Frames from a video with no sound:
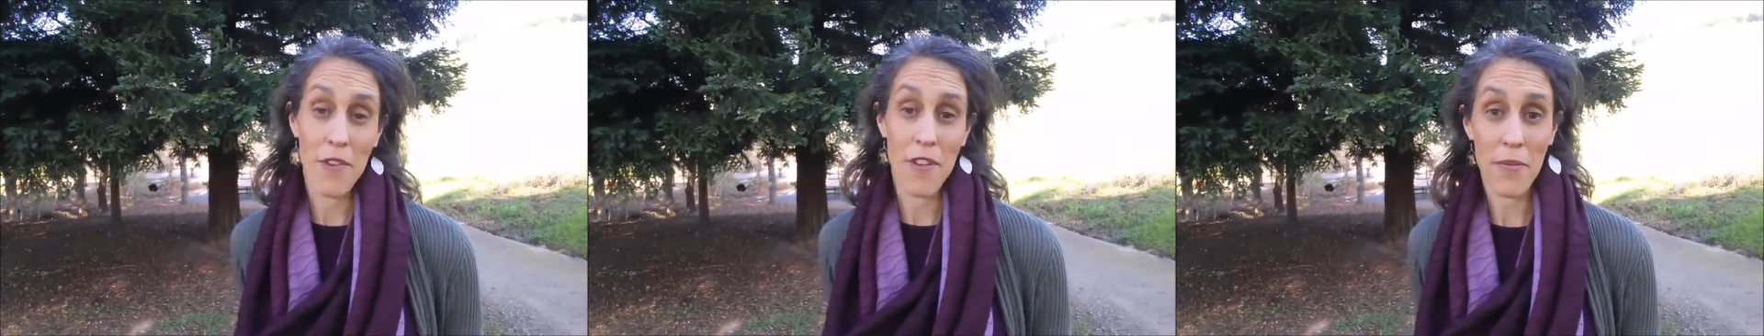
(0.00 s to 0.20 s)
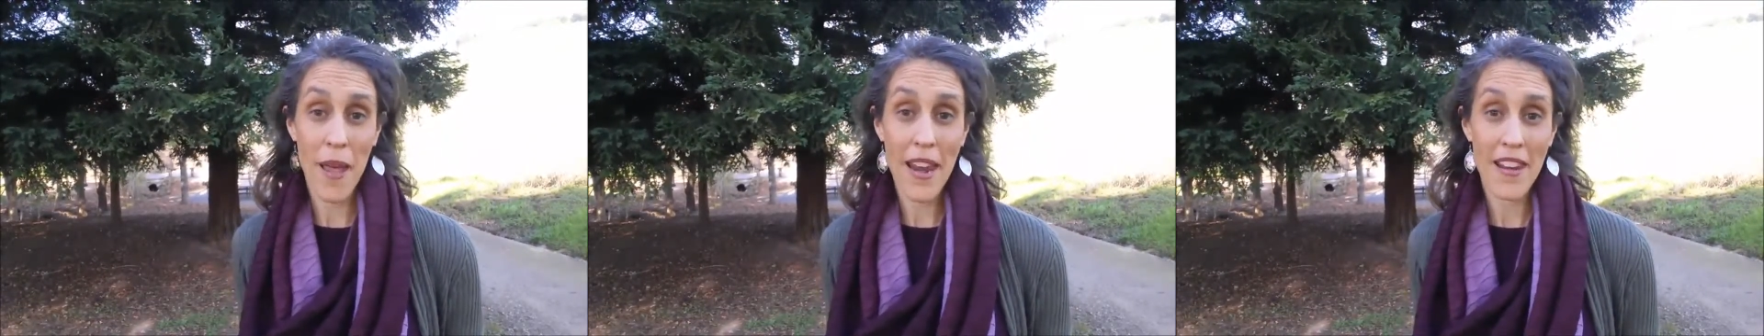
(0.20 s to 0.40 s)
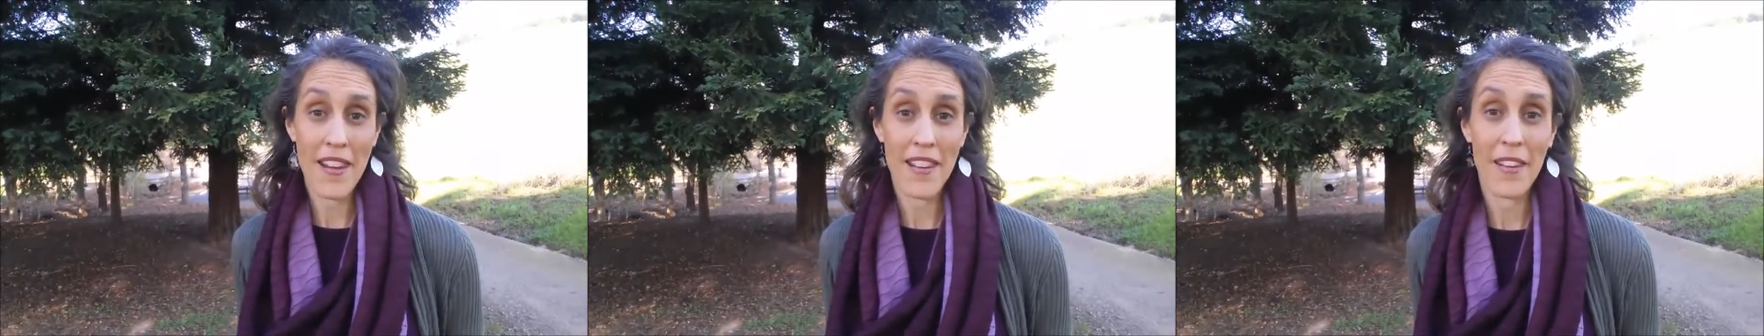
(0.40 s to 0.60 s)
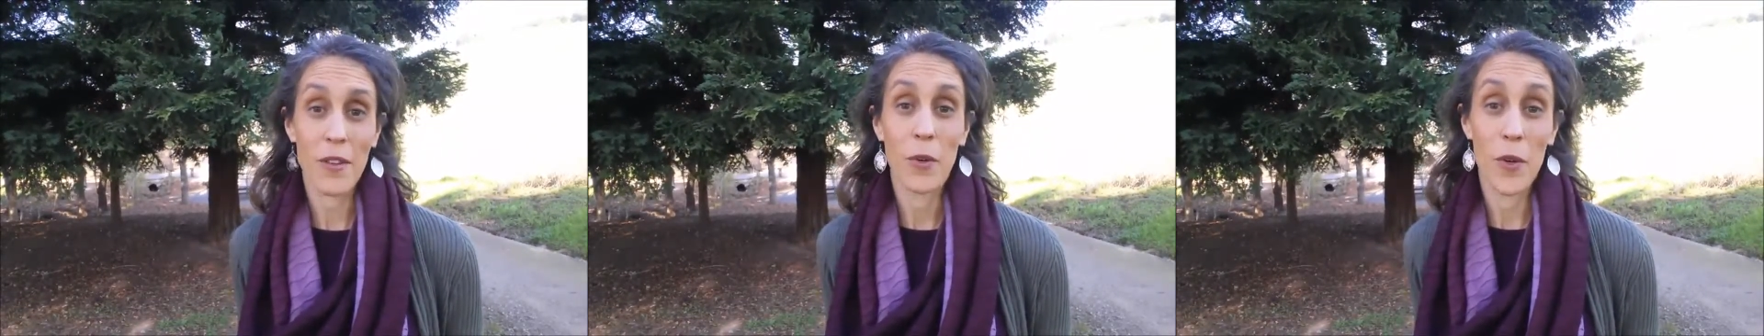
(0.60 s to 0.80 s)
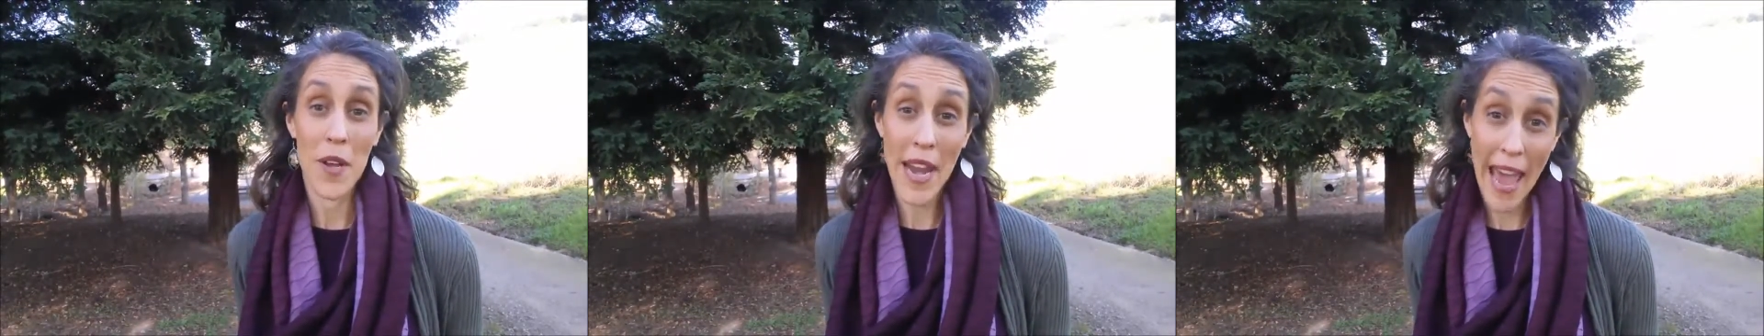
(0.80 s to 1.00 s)
or
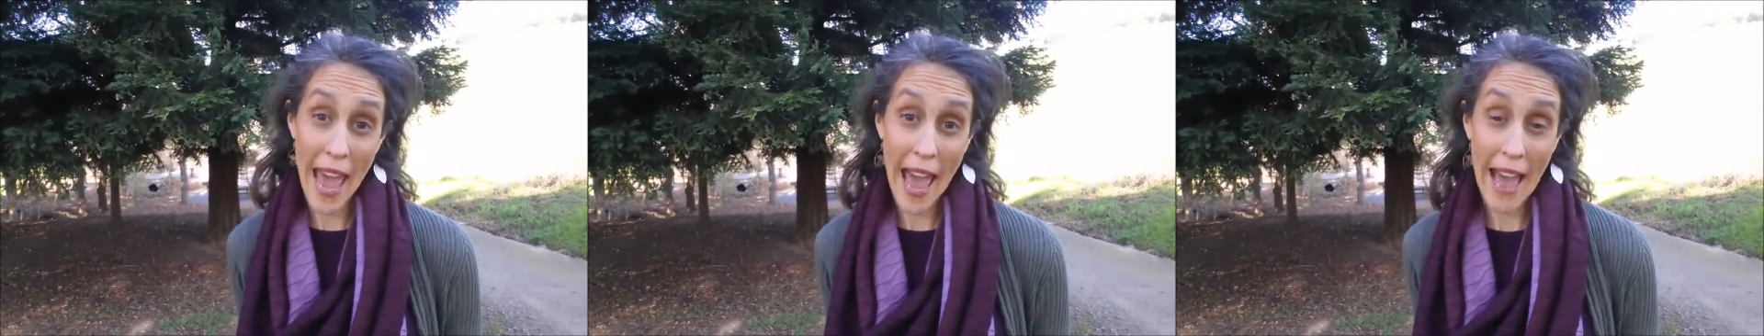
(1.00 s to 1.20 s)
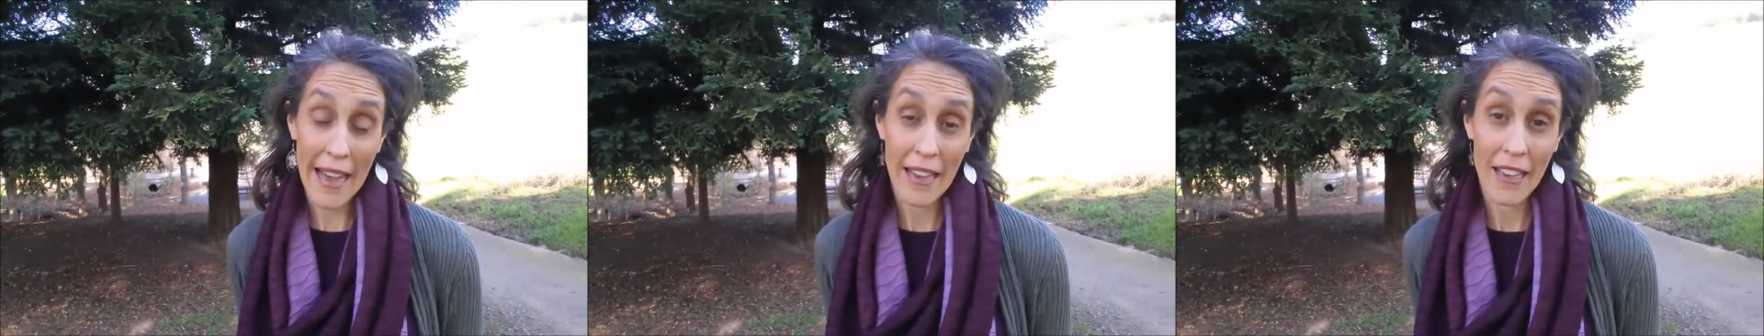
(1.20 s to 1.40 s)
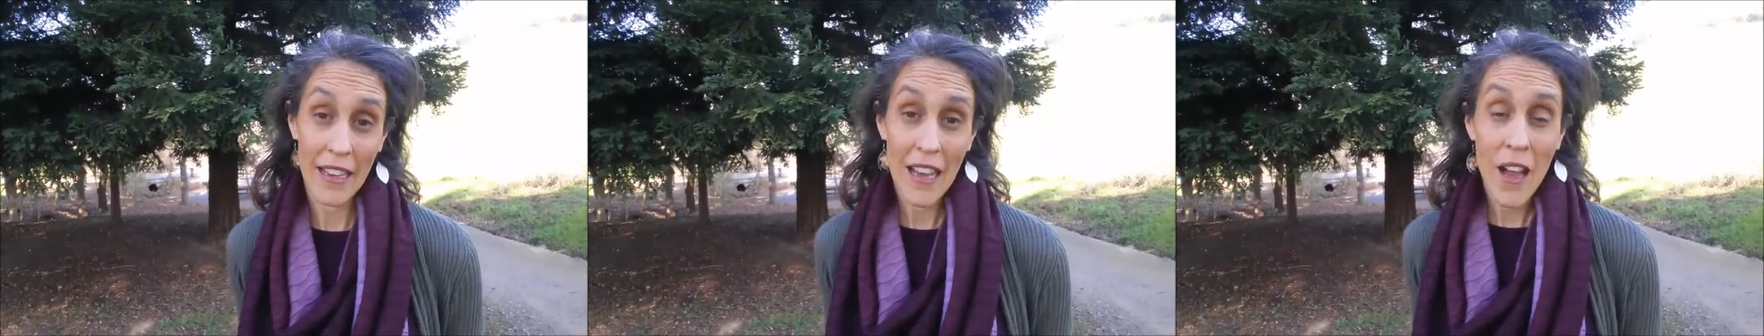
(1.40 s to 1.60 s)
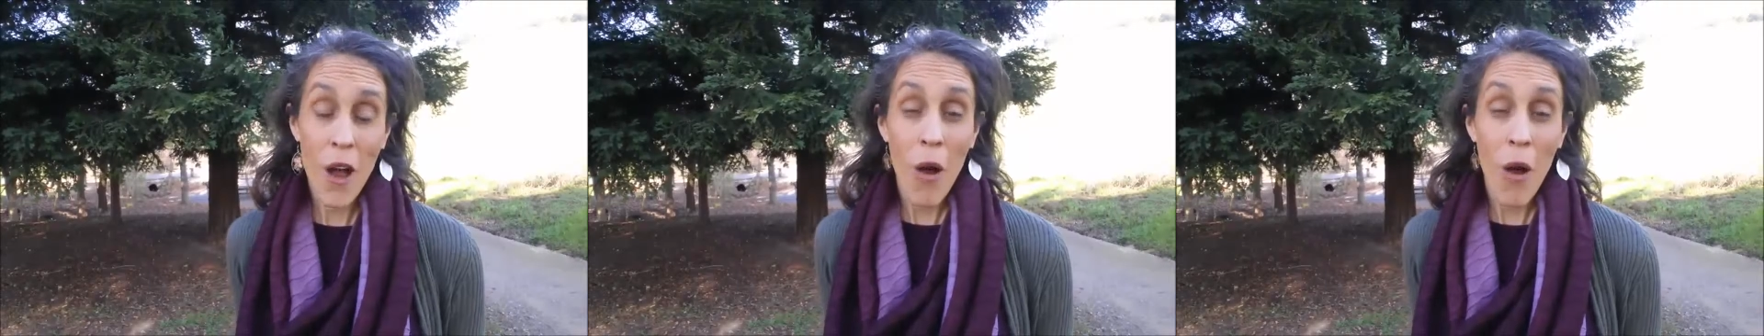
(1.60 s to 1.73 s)
threaten or nag.